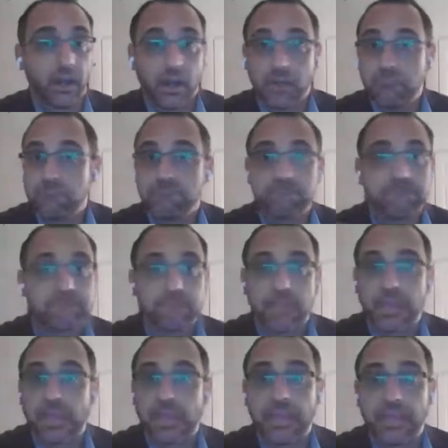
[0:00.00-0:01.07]
um,
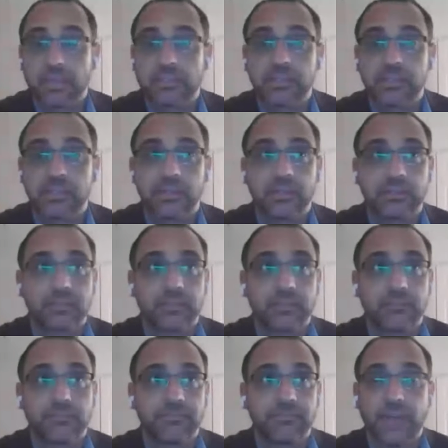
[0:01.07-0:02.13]
it's a it's a
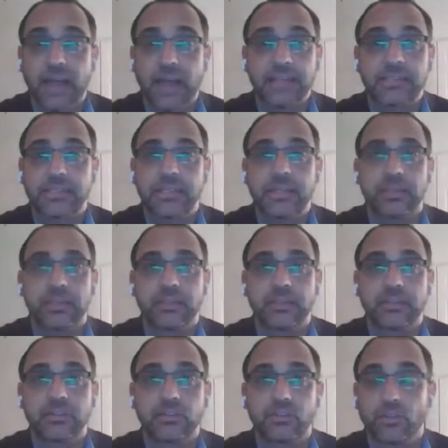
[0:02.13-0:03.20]

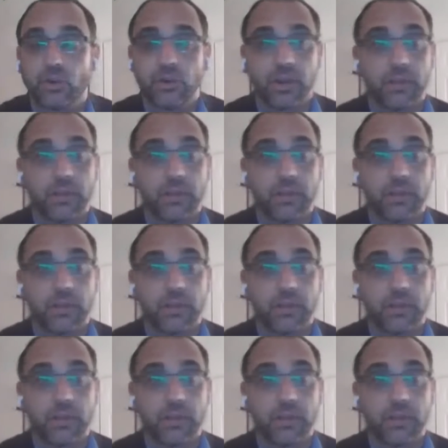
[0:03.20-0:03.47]
fascinating story.